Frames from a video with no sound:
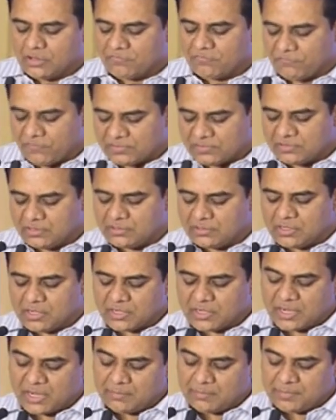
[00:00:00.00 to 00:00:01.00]
A feather in
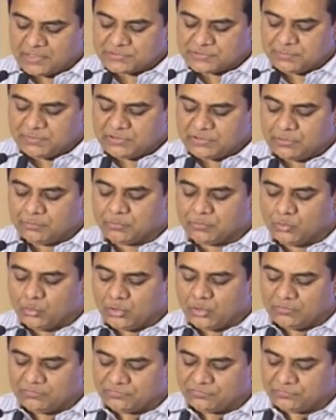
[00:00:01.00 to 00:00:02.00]
our cap has been the
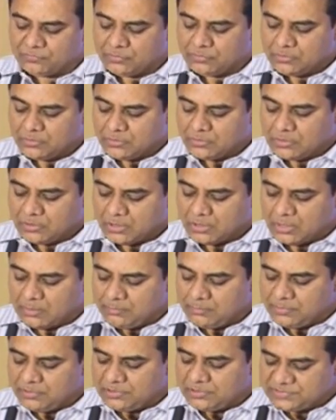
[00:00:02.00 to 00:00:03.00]
approval of
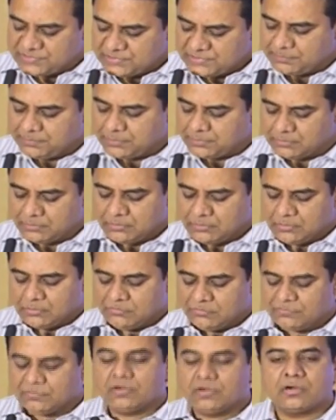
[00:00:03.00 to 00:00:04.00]
Umbralisib
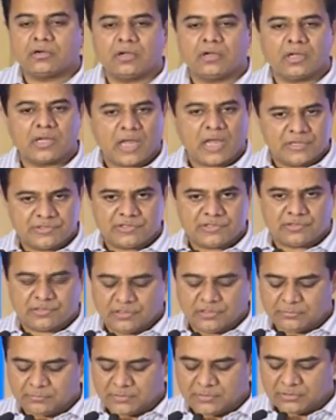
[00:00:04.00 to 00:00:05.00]
for cancer
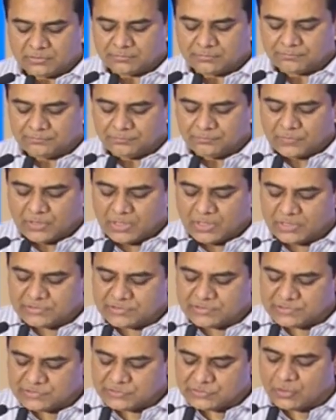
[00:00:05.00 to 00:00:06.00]
treatment.
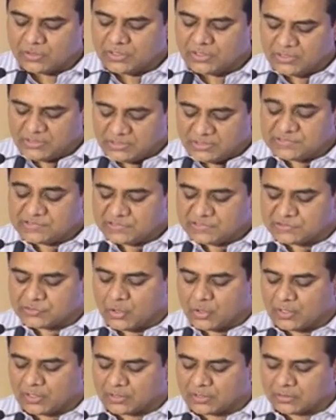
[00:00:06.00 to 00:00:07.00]
It's historic, it is
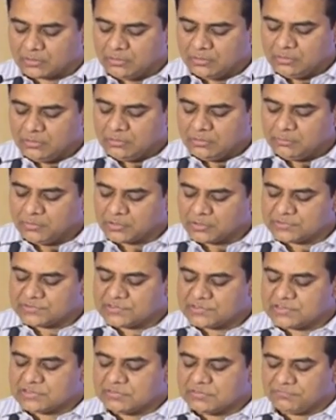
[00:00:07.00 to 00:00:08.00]
historic because
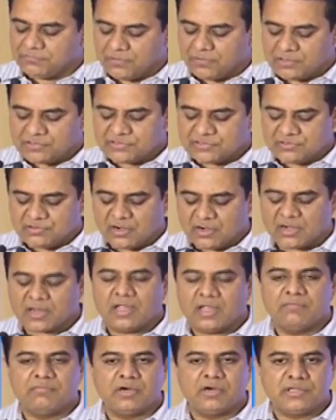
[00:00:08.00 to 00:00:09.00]
this is the first drug
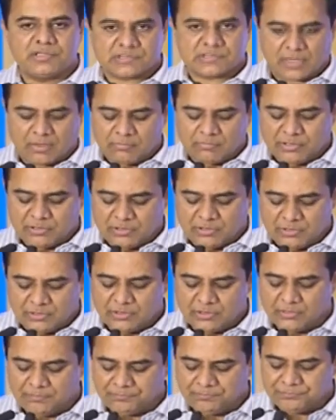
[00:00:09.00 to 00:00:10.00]
ever discovered in
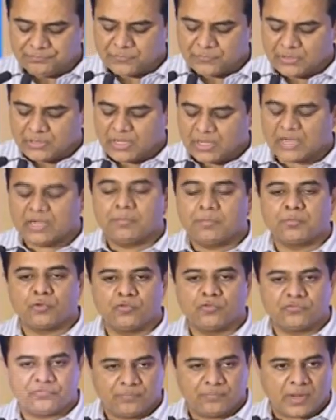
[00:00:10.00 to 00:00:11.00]
India and
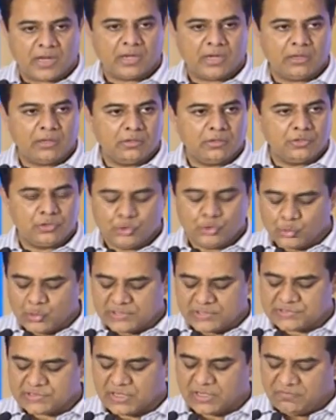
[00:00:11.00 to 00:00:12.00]
approved by
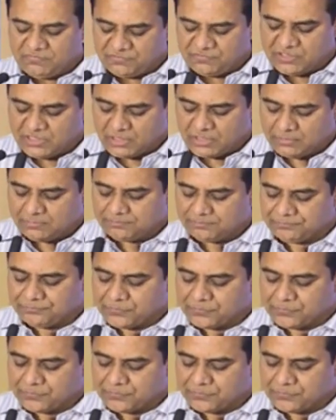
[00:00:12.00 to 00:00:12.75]
US FDA.